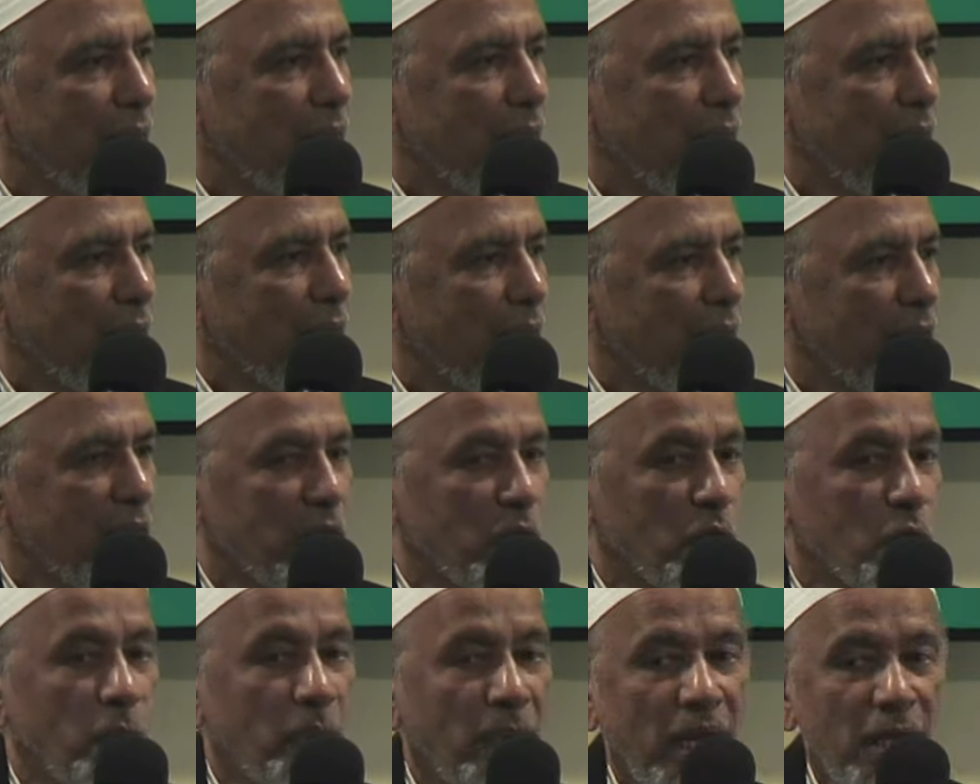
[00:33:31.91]
And
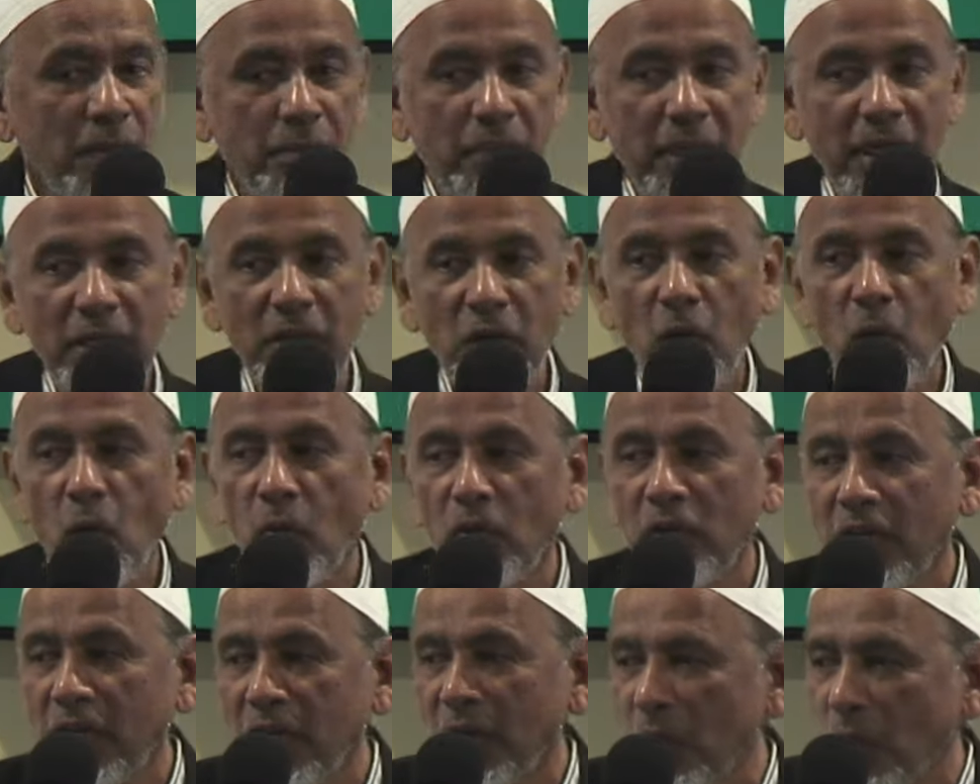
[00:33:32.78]
you might be the
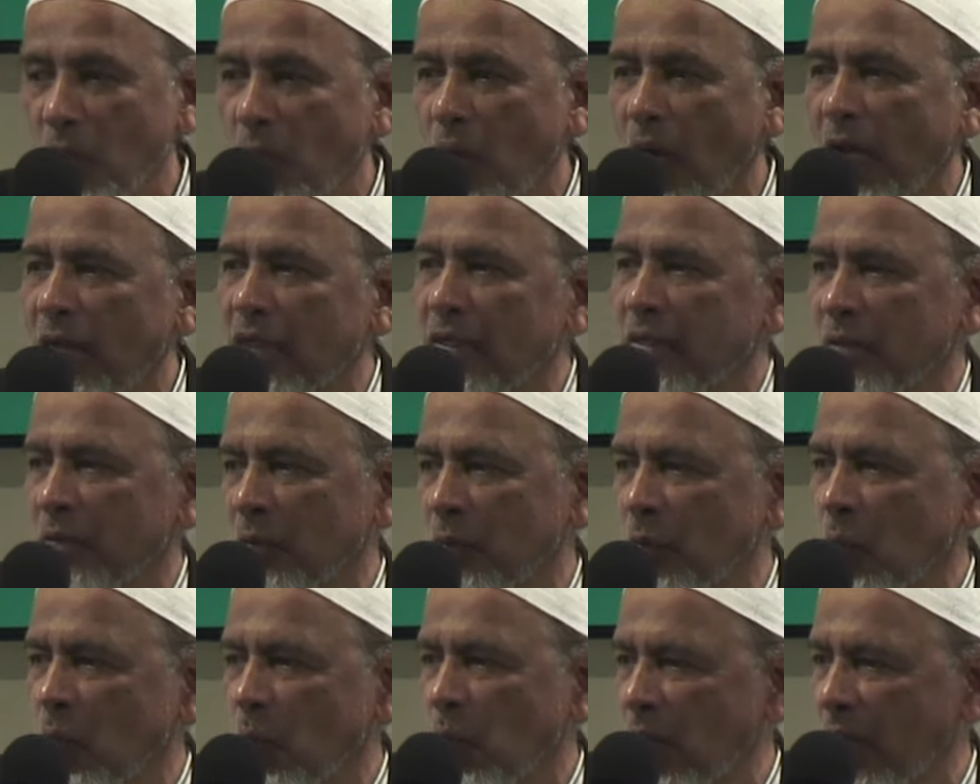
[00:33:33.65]
only one
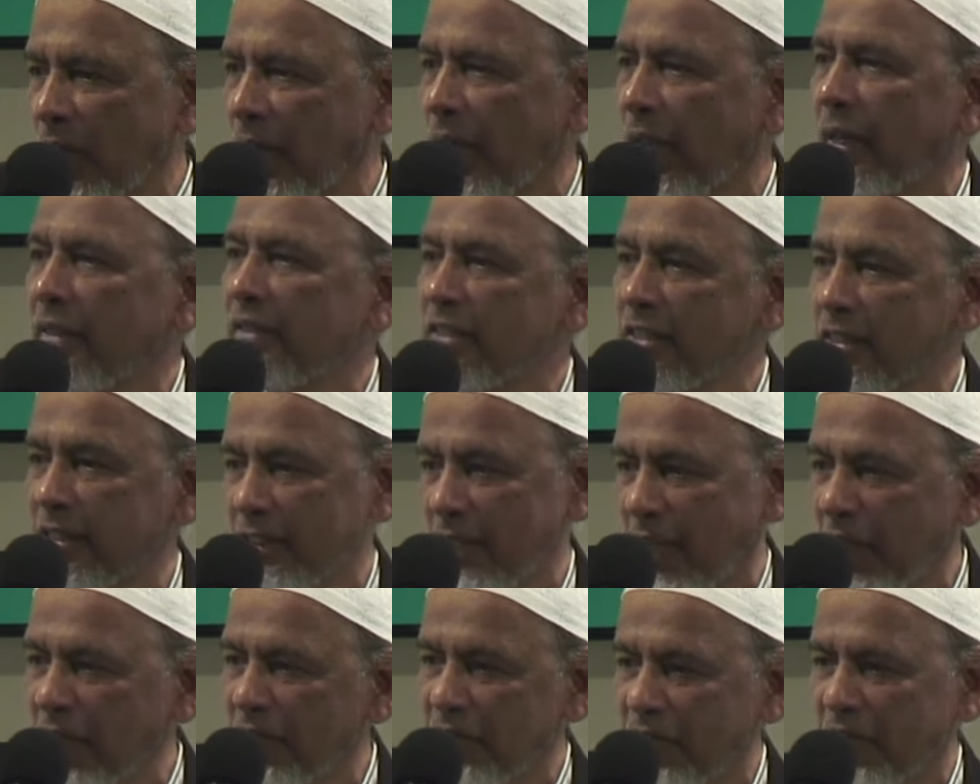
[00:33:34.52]
who can
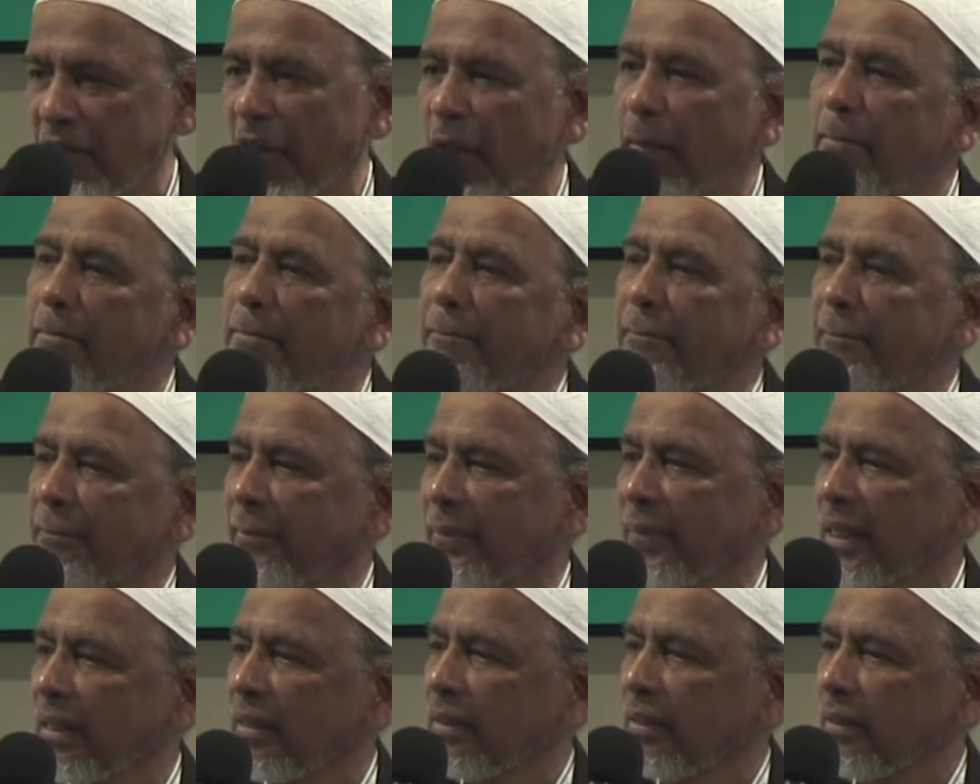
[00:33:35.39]
save them.
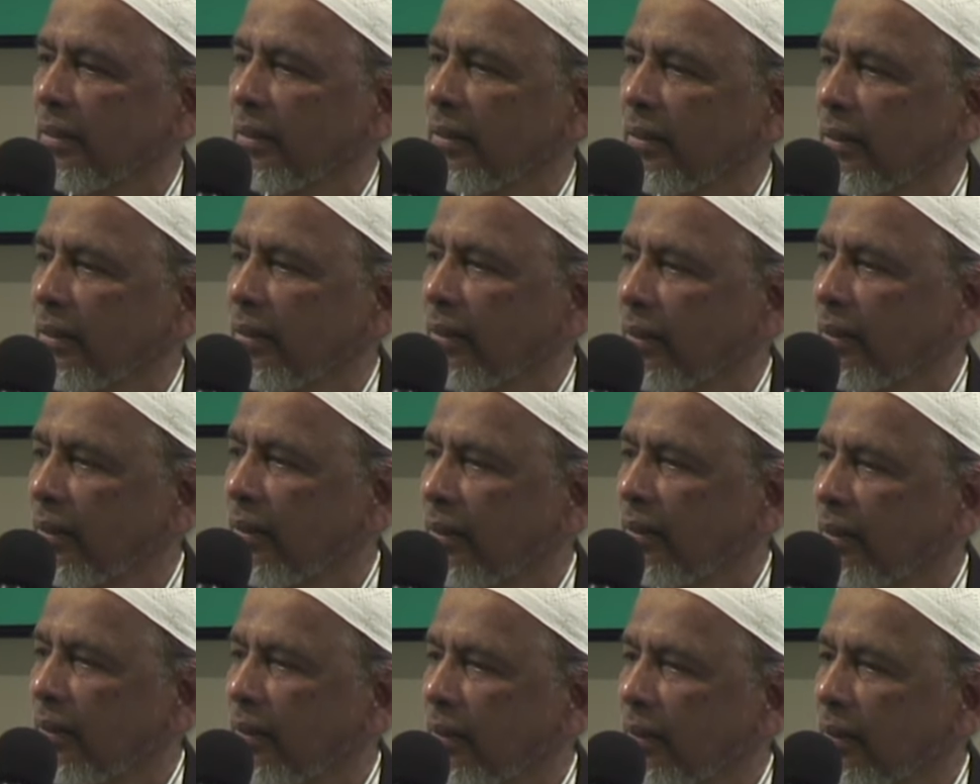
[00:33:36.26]

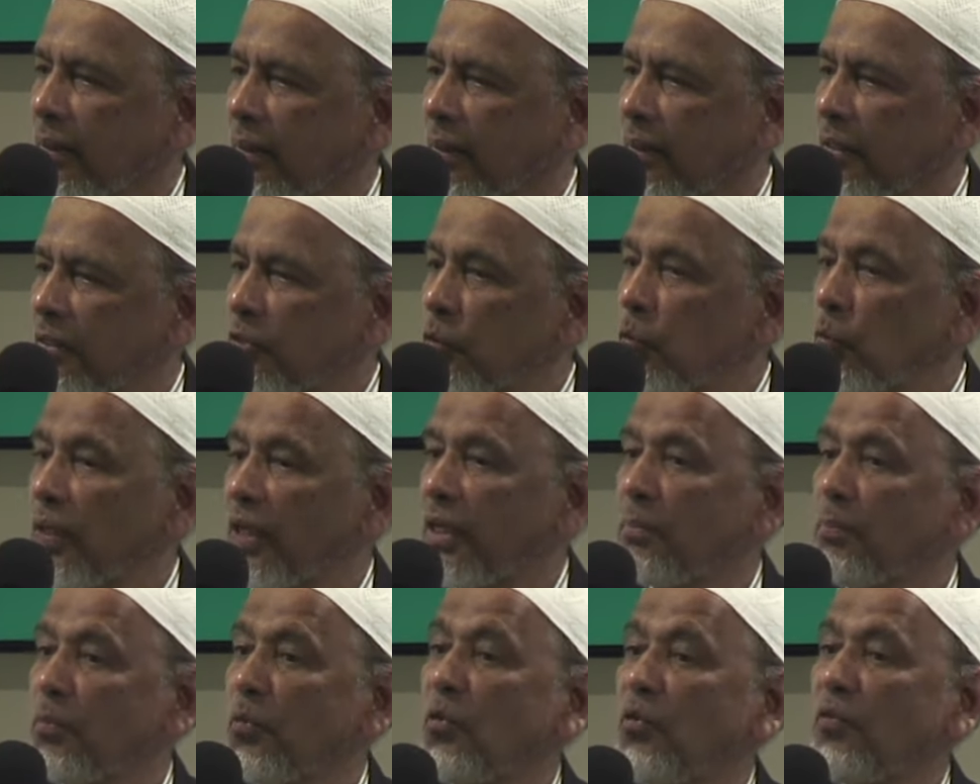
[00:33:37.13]
That you
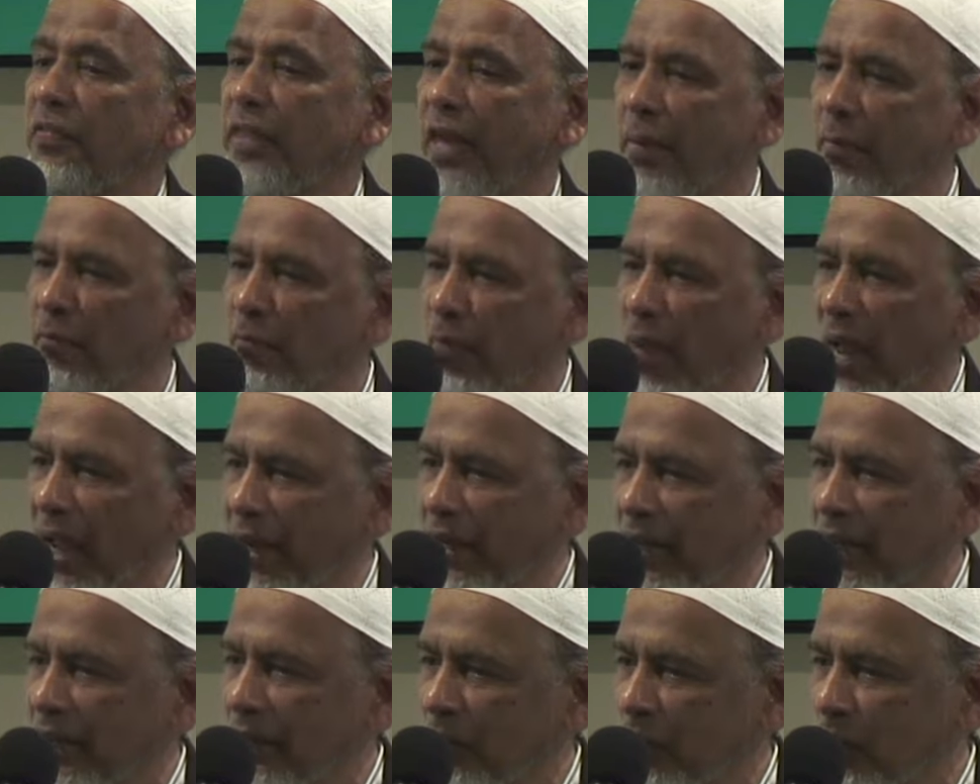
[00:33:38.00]
can move them
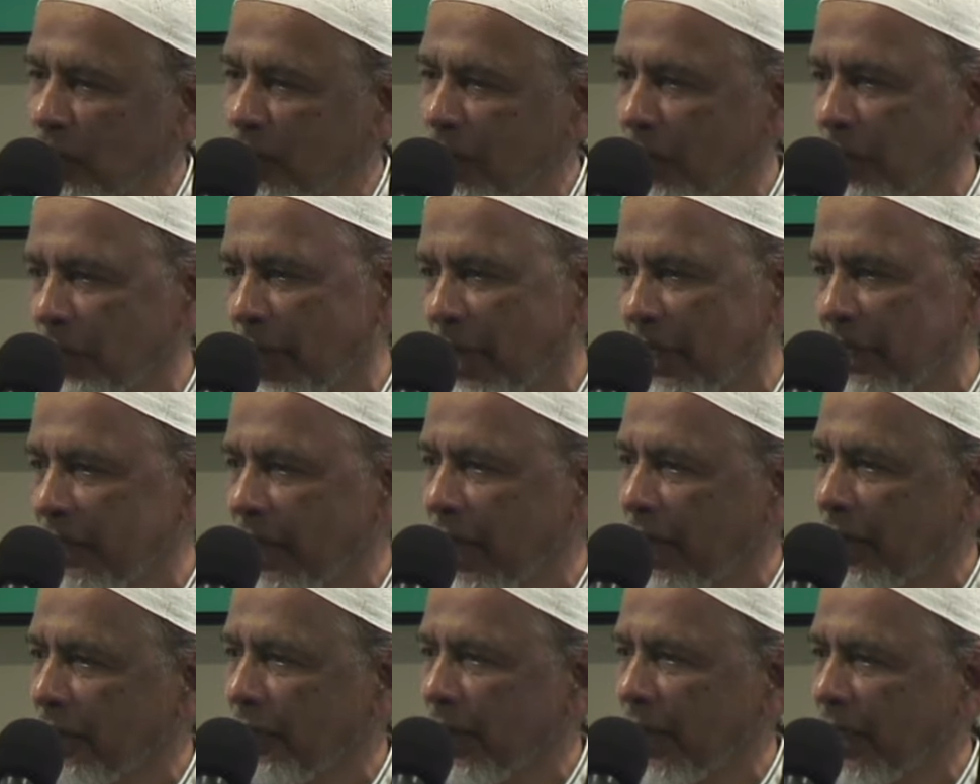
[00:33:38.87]
back into the right
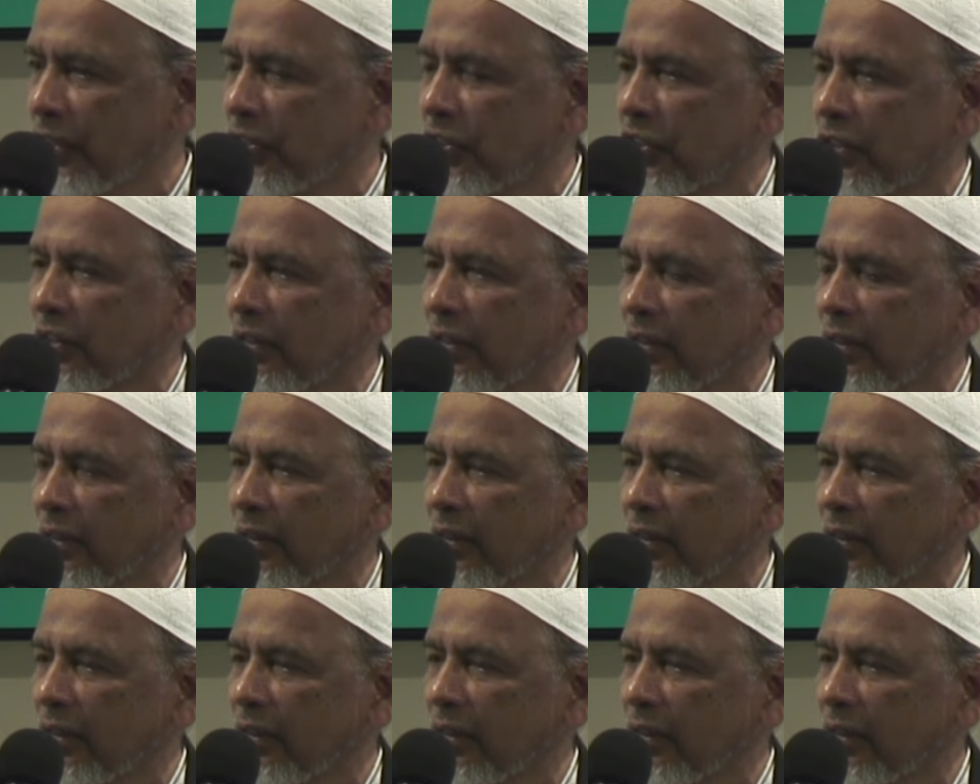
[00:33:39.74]
direction.